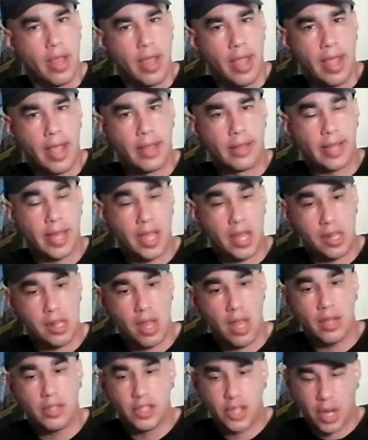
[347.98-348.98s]
And like I
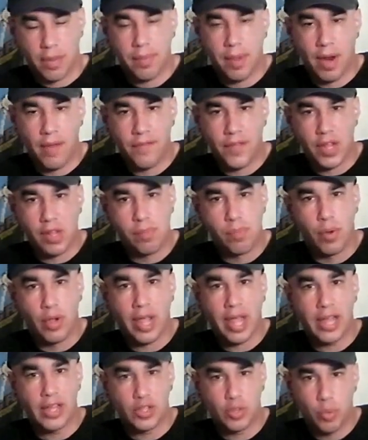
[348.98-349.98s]
said, check me out on
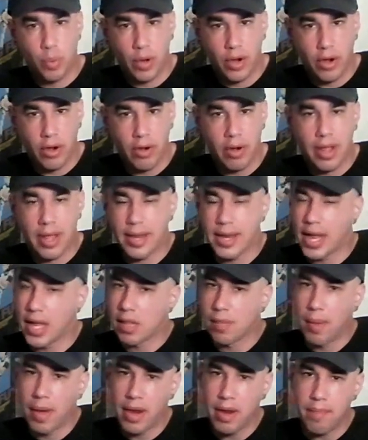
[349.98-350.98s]
Facebook and Twitter. And
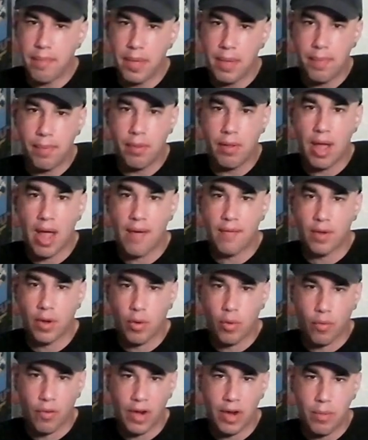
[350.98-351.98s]
that's about it, people. Have a
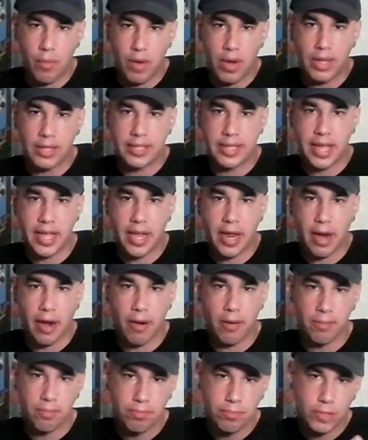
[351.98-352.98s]
great one and take
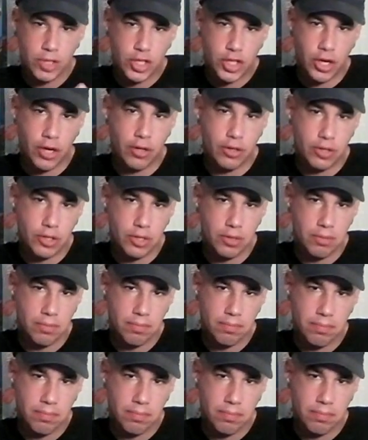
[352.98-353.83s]
care. Cheers.